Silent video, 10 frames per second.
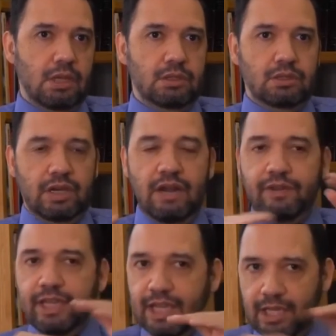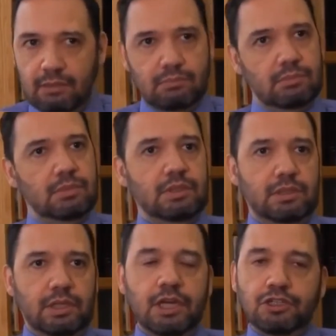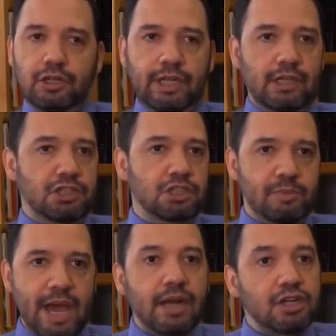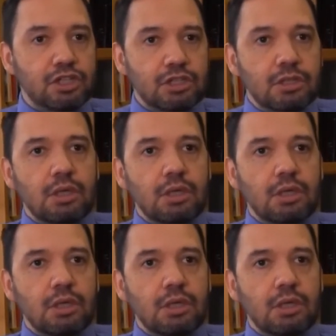So every kid is learning English and Spanish